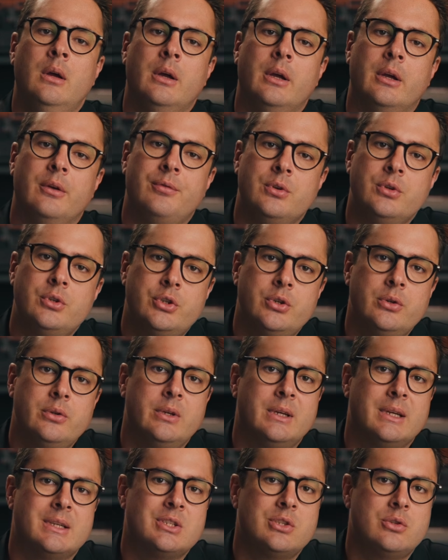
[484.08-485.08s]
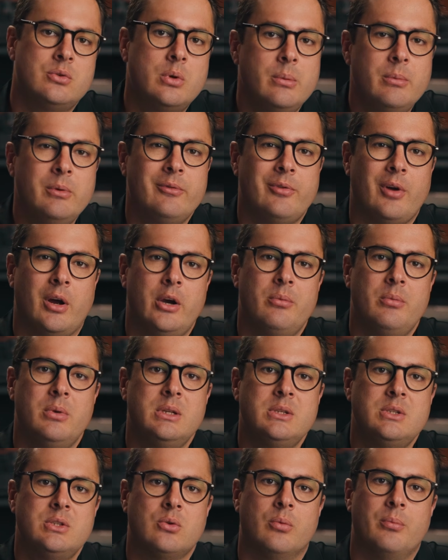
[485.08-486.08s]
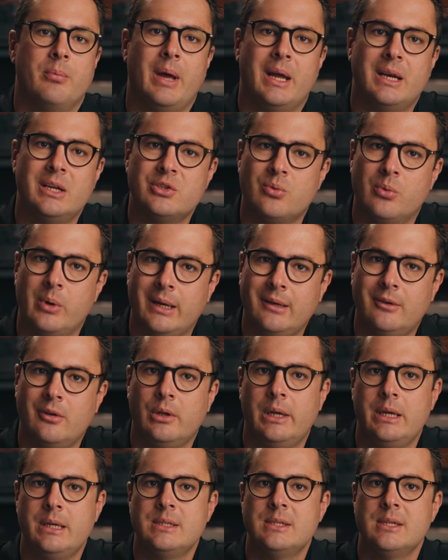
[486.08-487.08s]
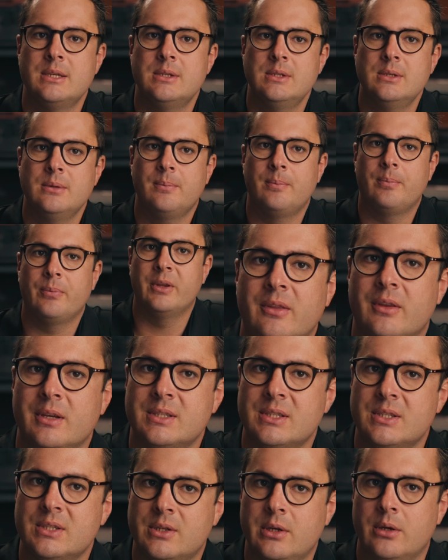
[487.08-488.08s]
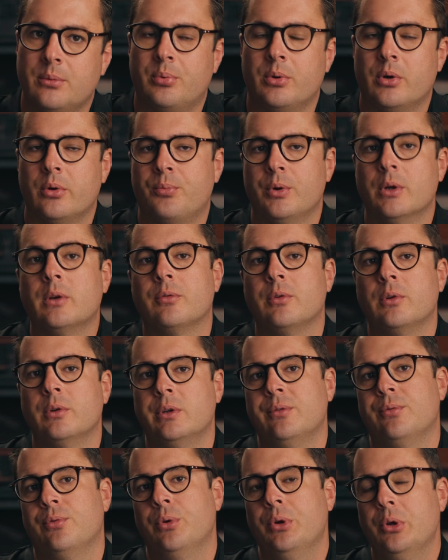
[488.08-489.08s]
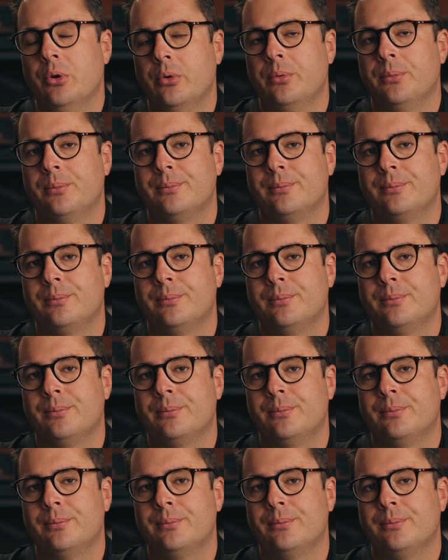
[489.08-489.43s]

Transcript: If you shoot in extreme environments or manage rental lenses, then this is the appropriate filter for you.